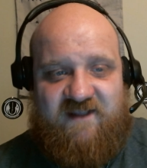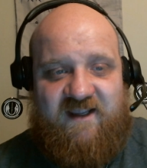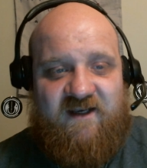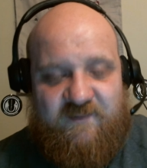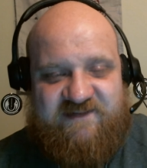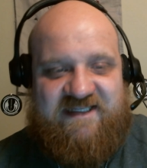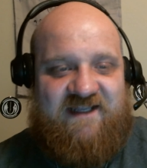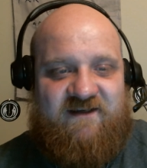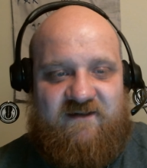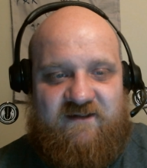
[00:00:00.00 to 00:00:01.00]
They get
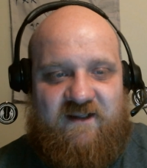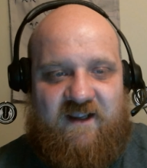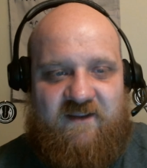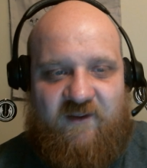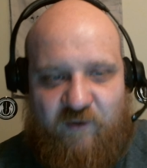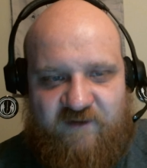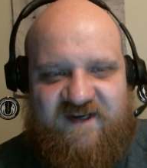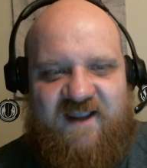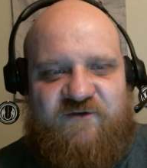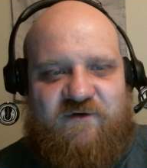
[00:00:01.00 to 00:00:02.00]
upset and they throw a
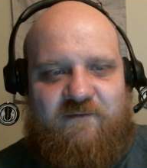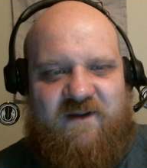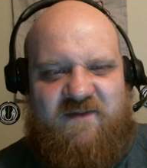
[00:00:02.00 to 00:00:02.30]
tantrum